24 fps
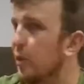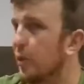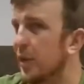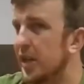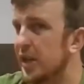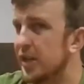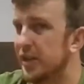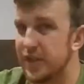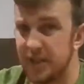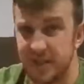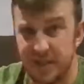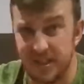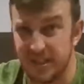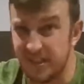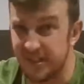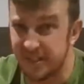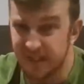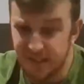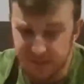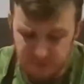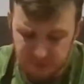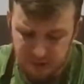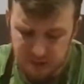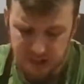energy
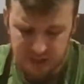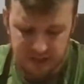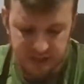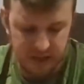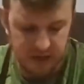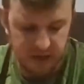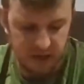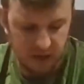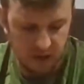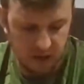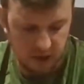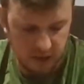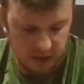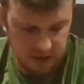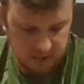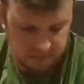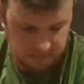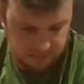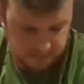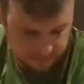isn't really that high.